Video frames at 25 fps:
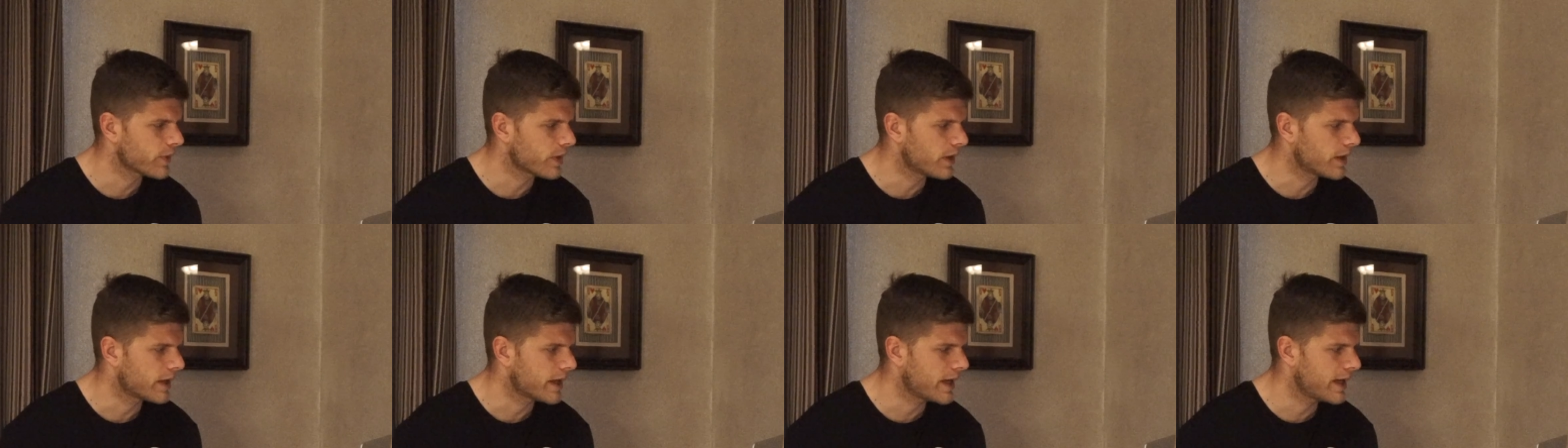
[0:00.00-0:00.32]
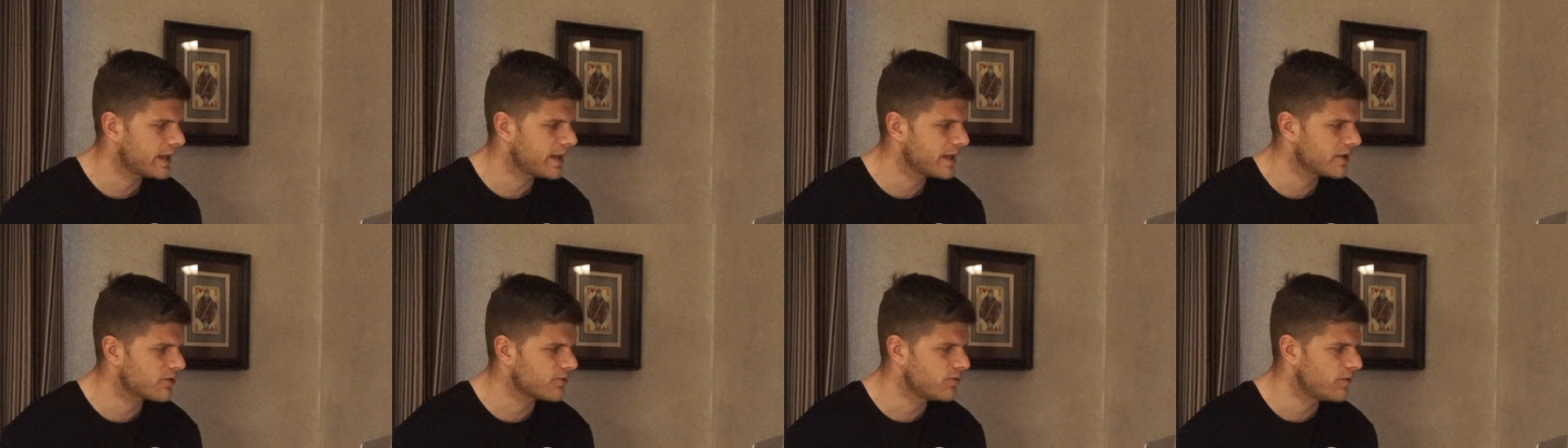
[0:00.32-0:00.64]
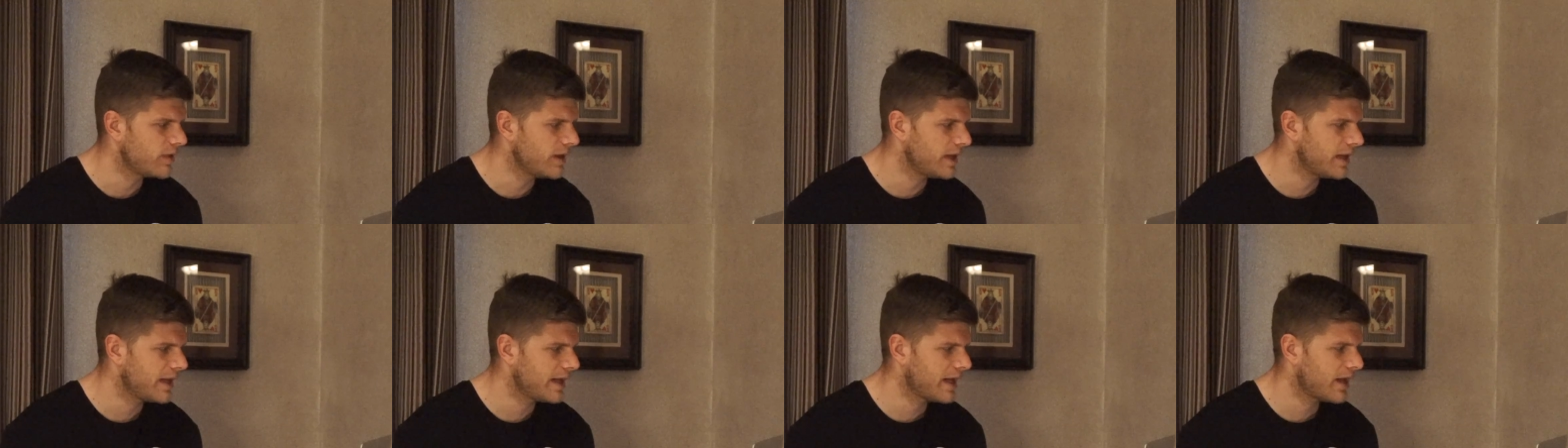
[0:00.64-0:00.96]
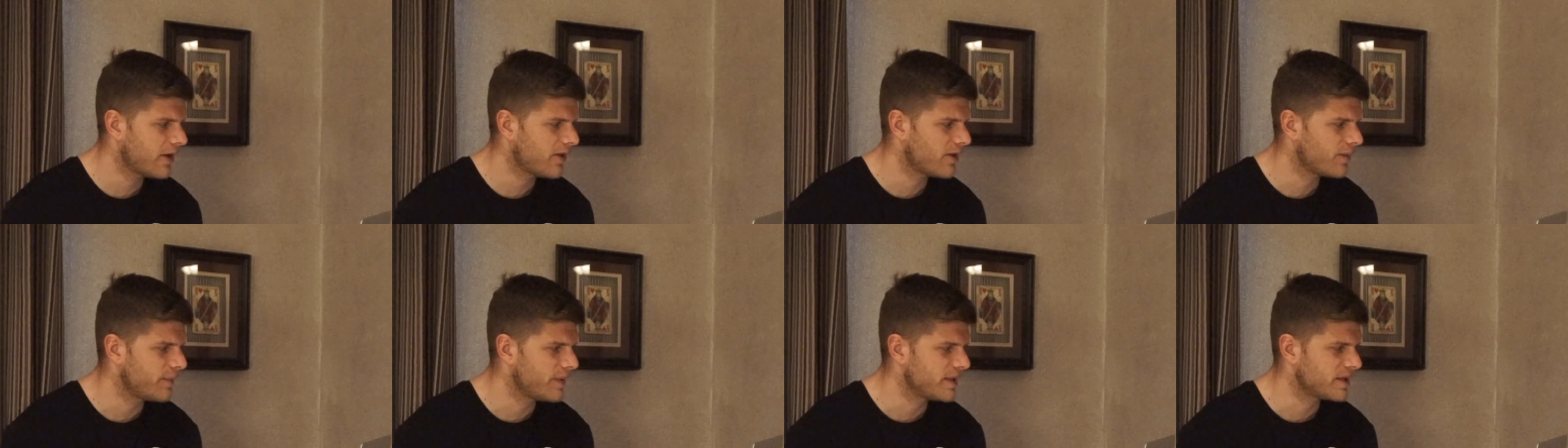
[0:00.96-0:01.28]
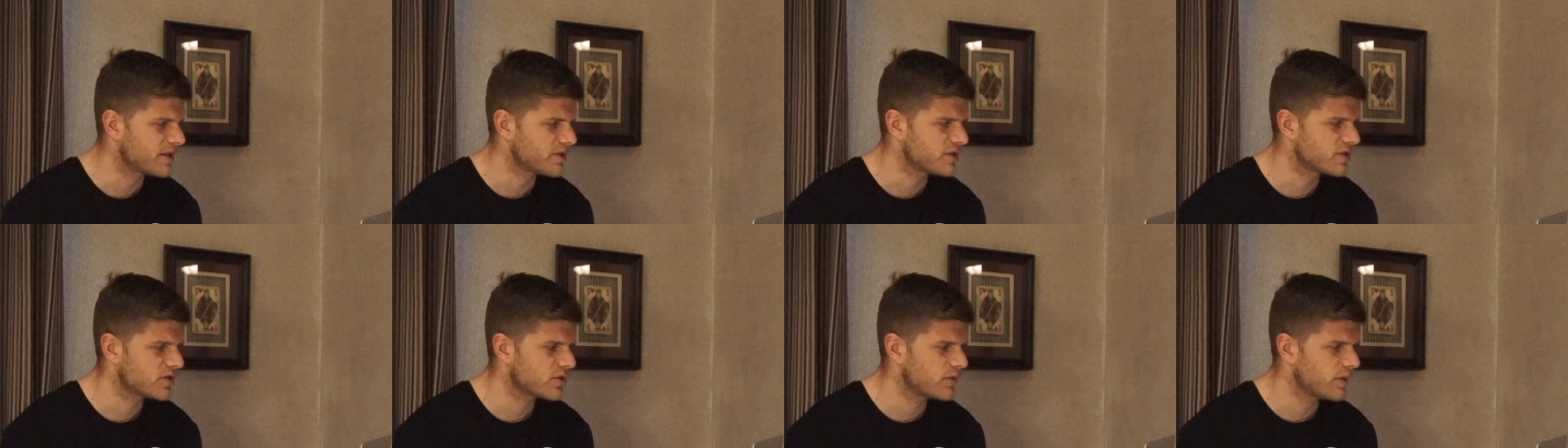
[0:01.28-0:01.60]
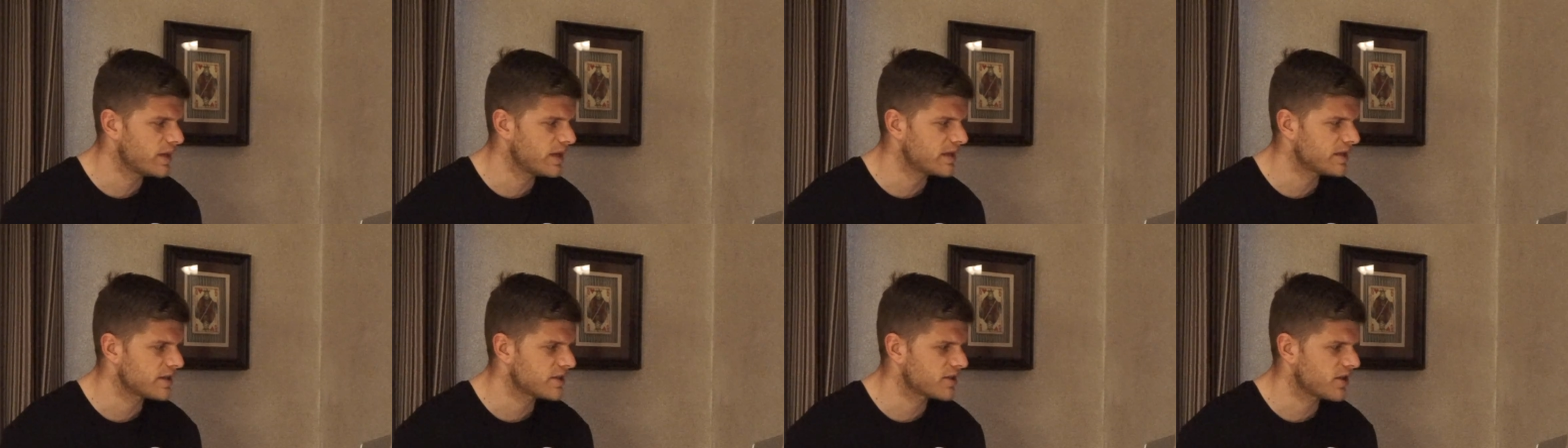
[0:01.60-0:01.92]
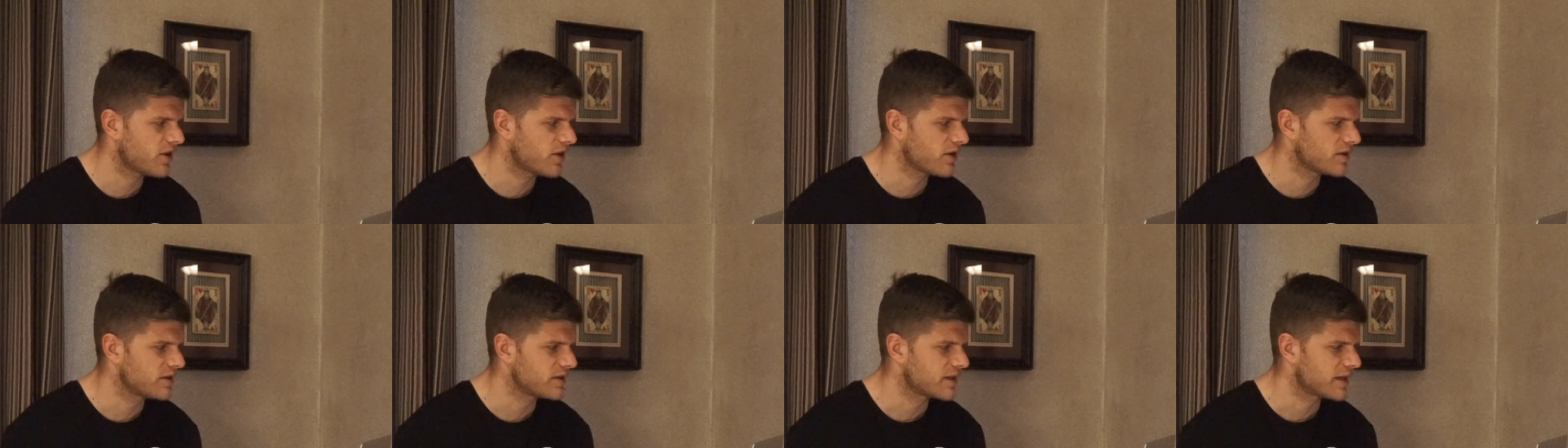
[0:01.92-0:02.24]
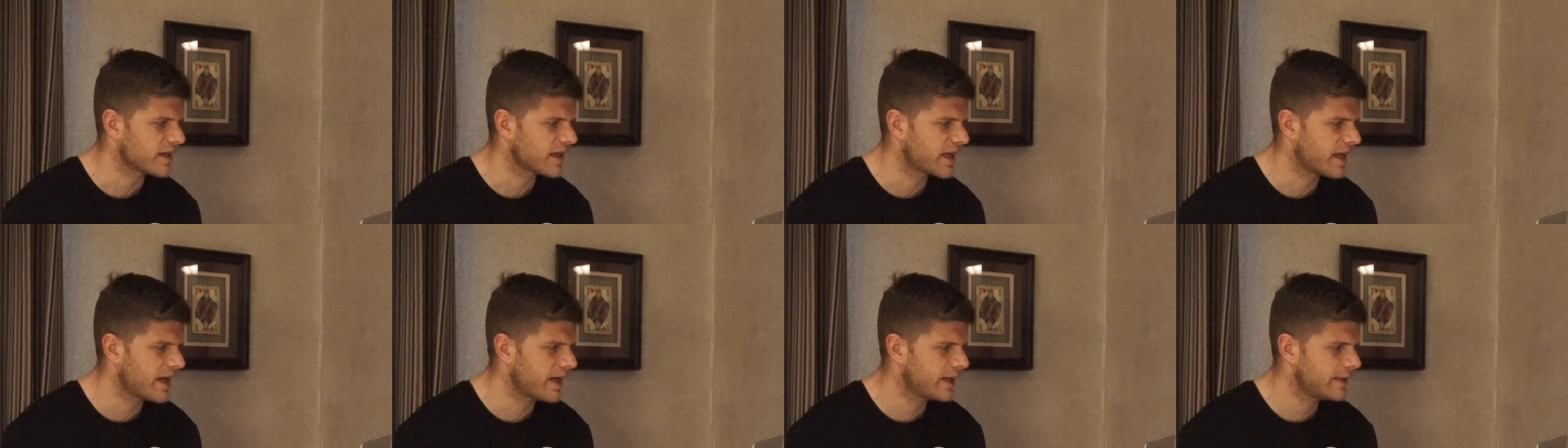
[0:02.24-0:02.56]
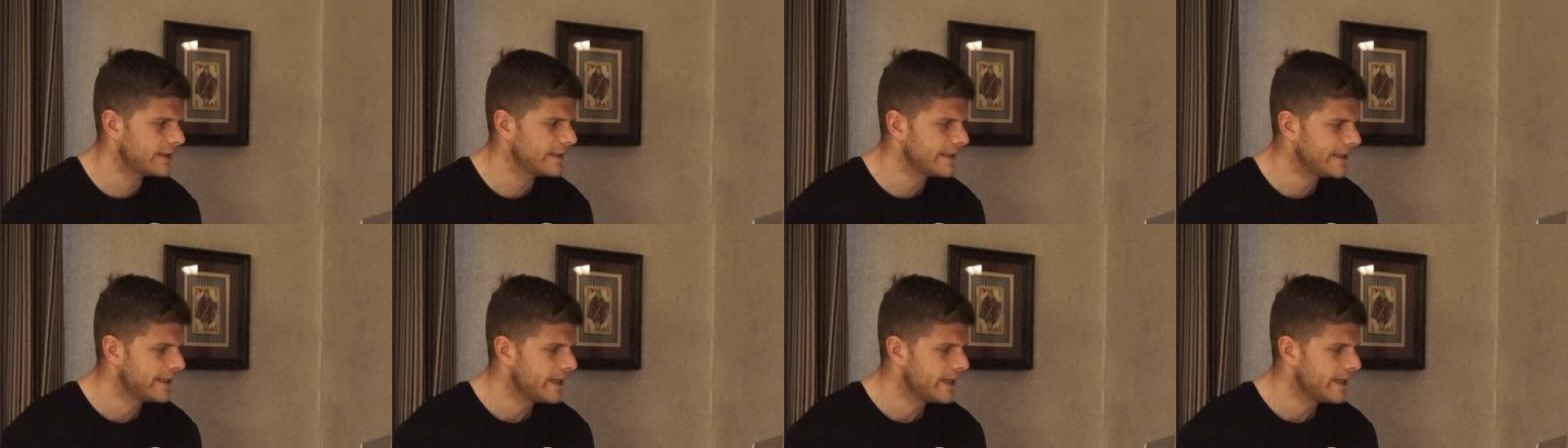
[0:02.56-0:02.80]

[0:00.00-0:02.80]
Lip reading: Okay, that's really allowing me to squeeze as hard as I can.